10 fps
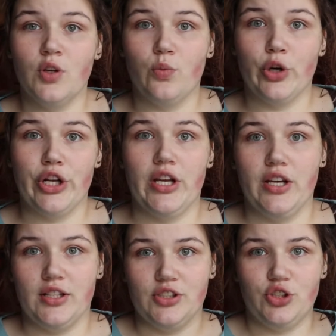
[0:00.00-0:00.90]
we're
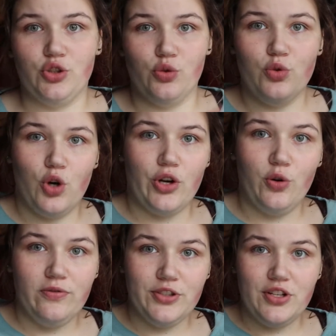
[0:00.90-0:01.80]
gonna scoot on
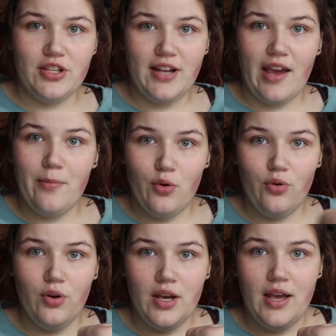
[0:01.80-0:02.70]
over to the
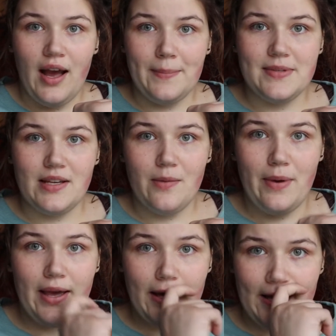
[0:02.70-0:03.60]
table I'm set up
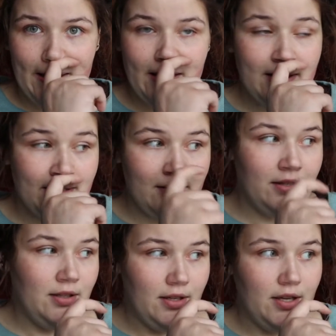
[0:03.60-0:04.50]
at and
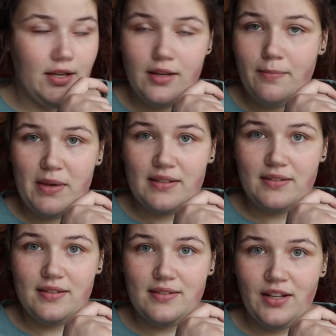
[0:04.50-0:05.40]
mix
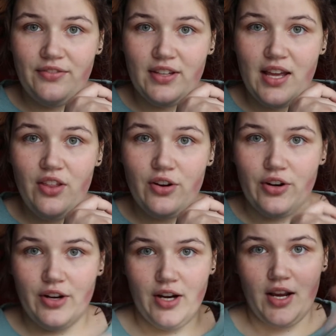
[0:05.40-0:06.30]
this stuff
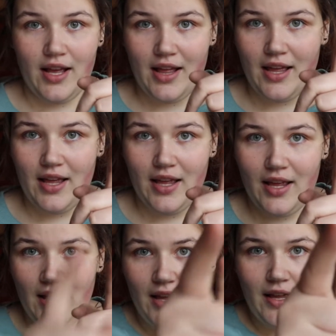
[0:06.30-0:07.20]
together.
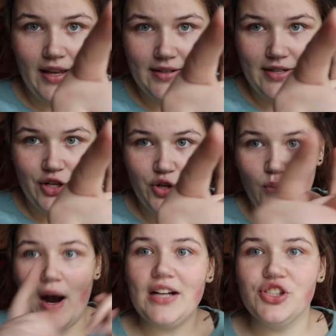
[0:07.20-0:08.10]
Continue
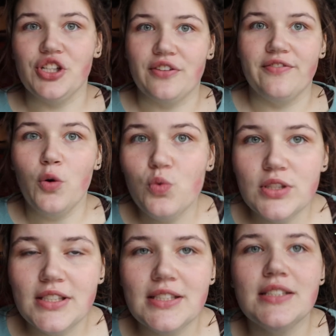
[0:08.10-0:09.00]
watching,
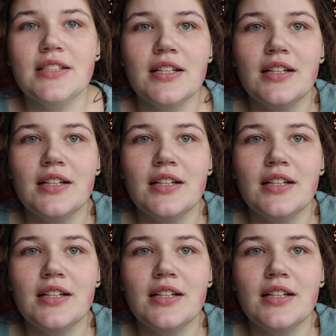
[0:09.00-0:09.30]
folks.